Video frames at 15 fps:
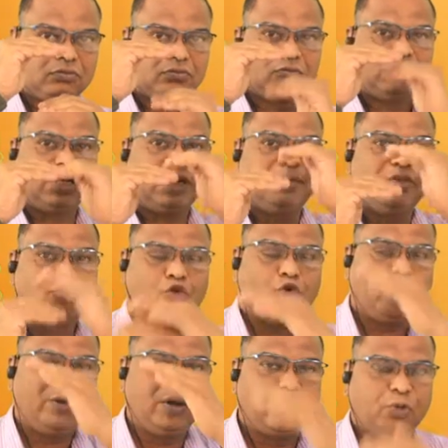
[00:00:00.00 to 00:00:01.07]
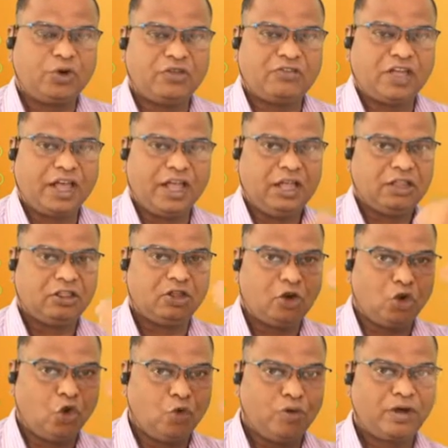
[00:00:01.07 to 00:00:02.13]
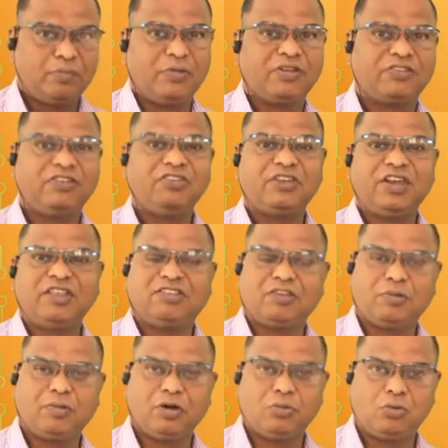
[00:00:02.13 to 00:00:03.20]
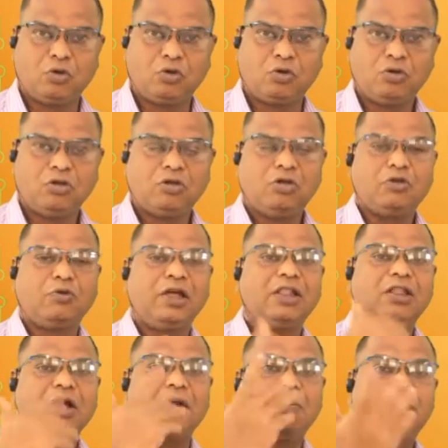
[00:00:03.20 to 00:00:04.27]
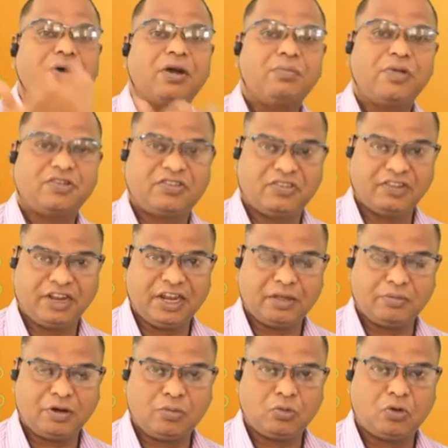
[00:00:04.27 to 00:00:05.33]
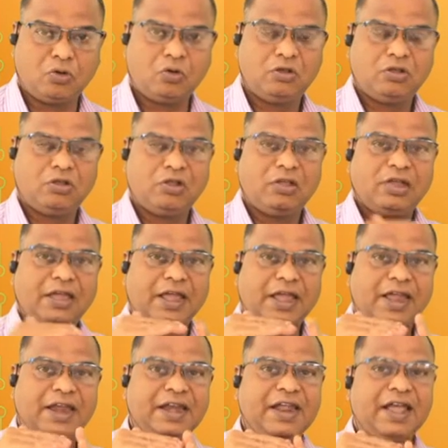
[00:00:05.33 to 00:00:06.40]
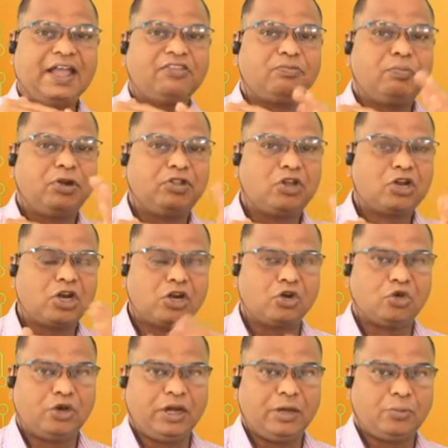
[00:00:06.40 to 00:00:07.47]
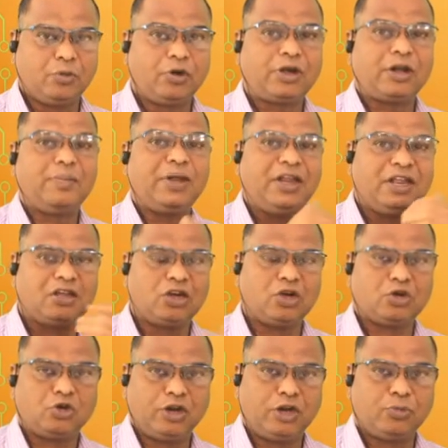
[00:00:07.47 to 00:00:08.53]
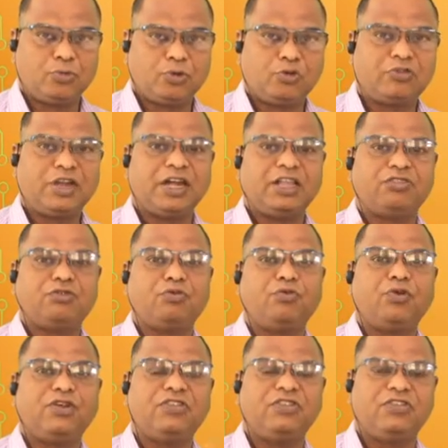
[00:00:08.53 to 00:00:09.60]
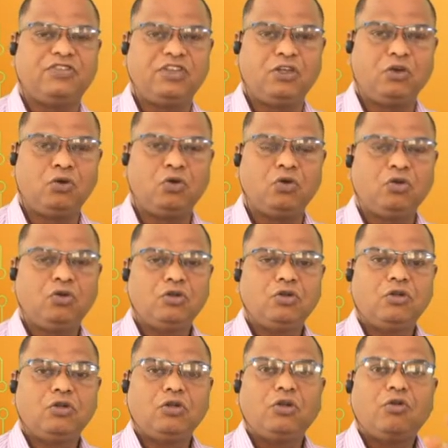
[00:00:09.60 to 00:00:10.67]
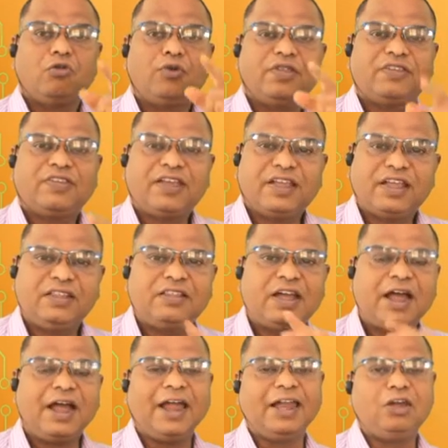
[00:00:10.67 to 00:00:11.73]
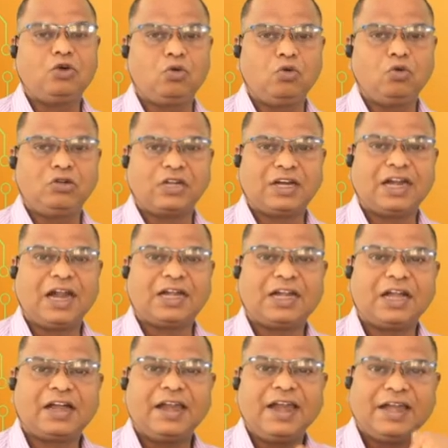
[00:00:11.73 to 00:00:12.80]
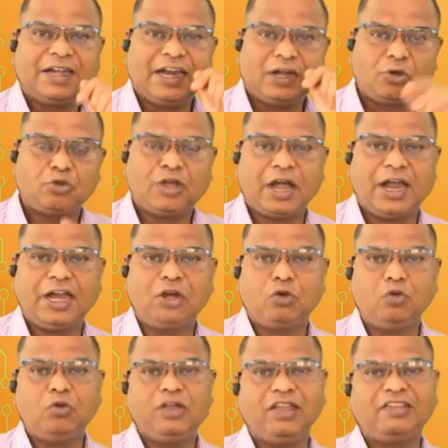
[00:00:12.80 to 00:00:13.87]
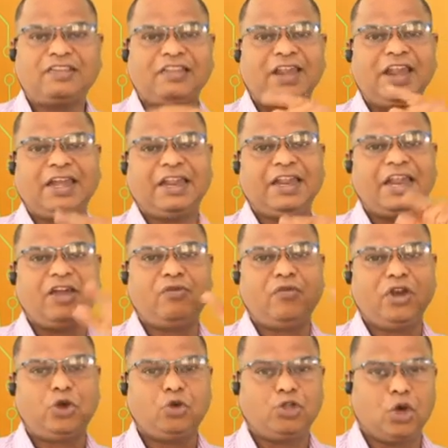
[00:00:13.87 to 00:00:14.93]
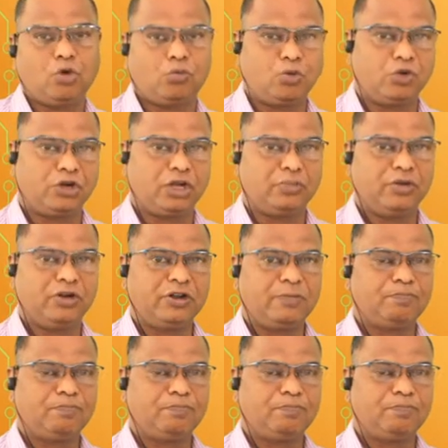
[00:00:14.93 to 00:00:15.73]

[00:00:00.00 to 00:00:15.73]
that means strobe input is high, the lower mux is in disable mode while the upper mux is in enable mode, and as per the control input, remaining control input, that is 1 0, once again the I2, the data connected to the I2 is selected and fed to the output terminal.